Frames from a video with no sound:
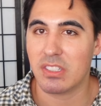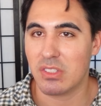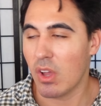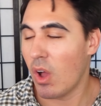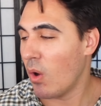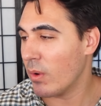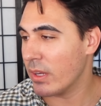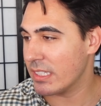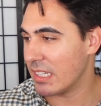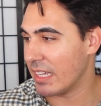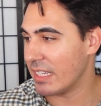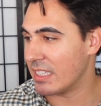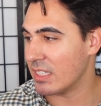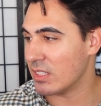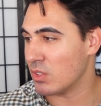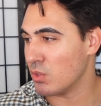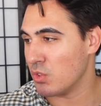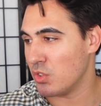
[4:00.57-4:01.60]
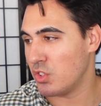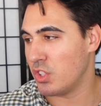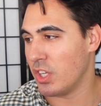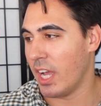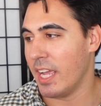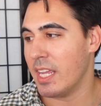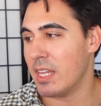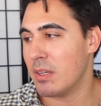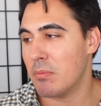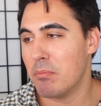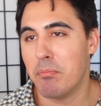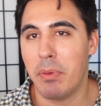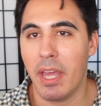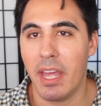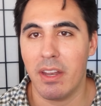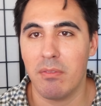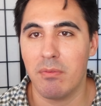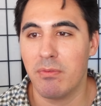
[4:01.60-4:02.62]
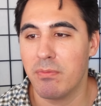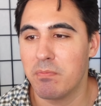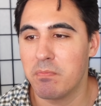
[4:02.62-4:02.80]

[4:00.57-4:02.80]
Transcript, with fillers: There's always like this giant bed.